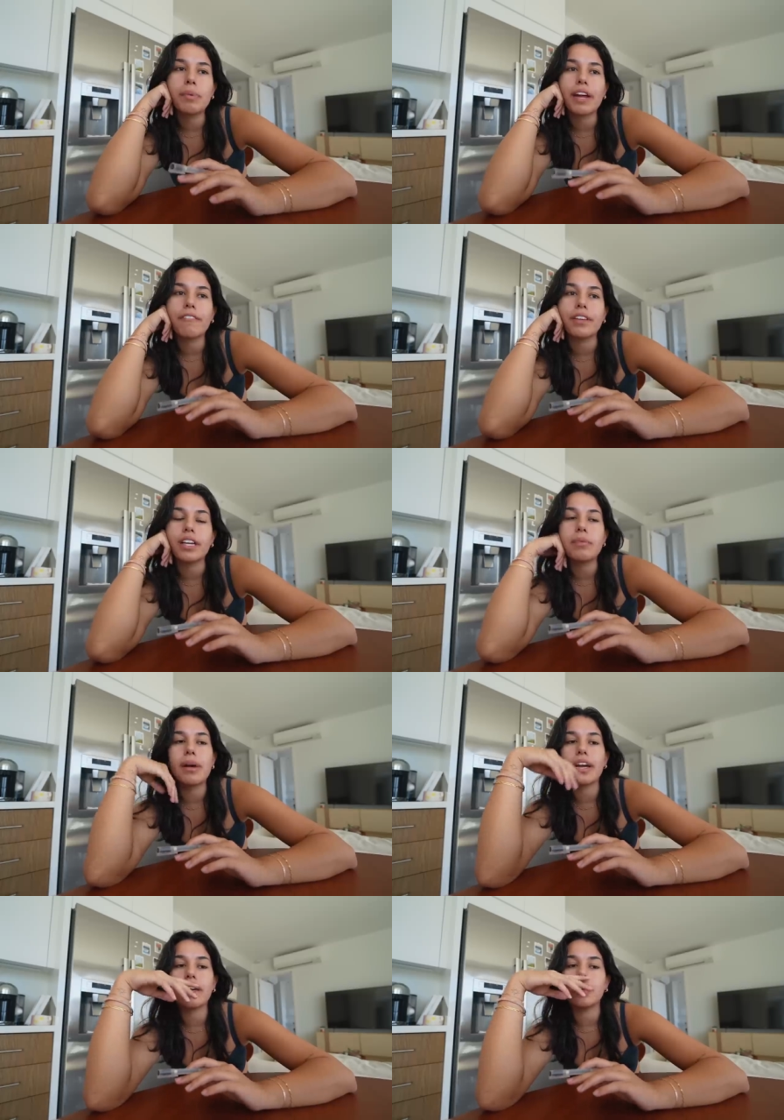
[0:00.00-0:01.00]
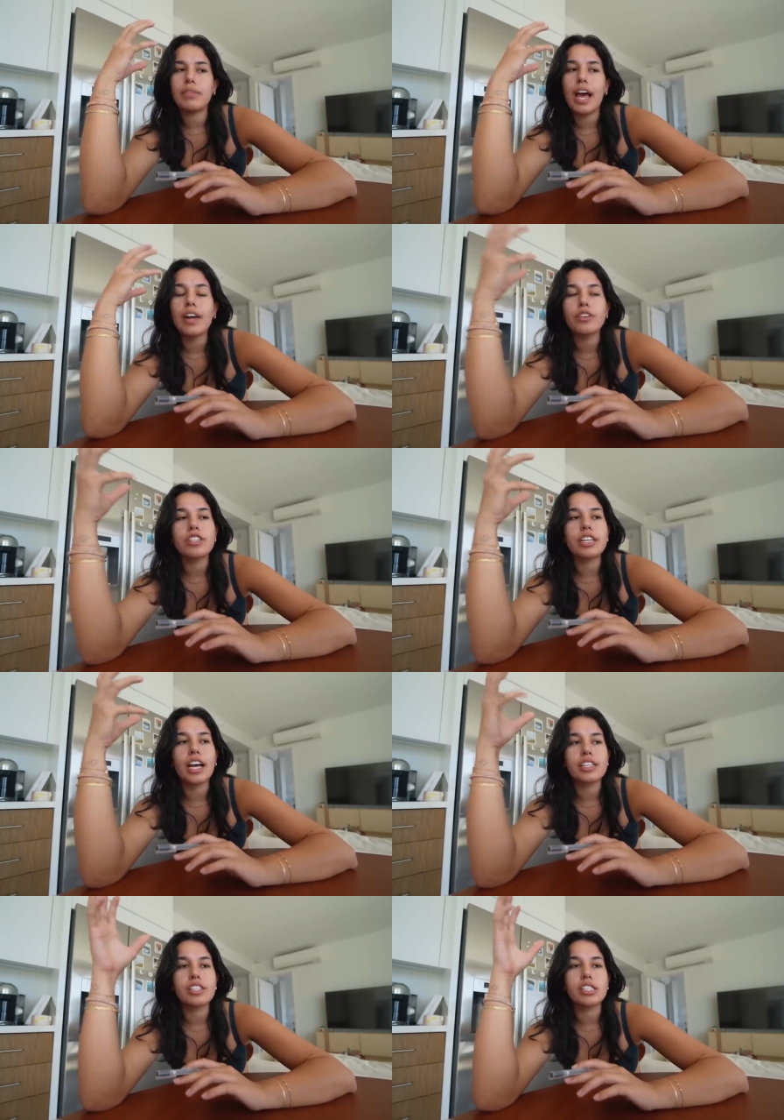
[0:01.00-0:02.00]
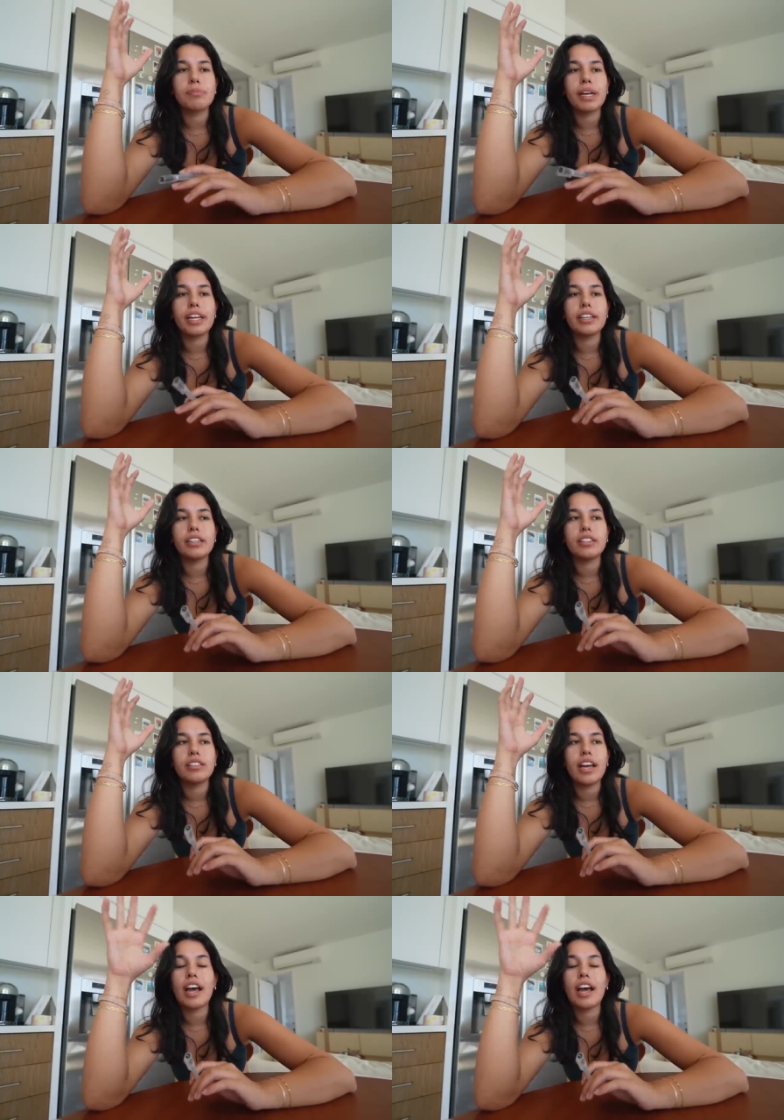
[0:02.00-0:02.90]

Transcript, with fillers: but I feel like my energy has just been